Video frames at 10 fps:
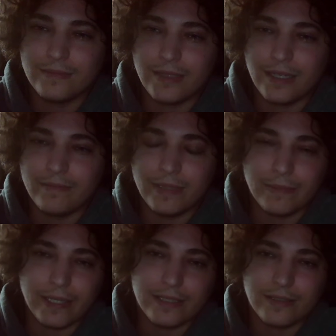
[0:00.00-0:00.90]
I have big
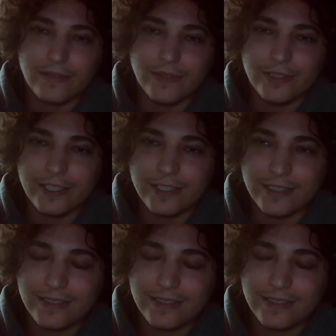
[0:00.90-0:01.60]
plans for the future.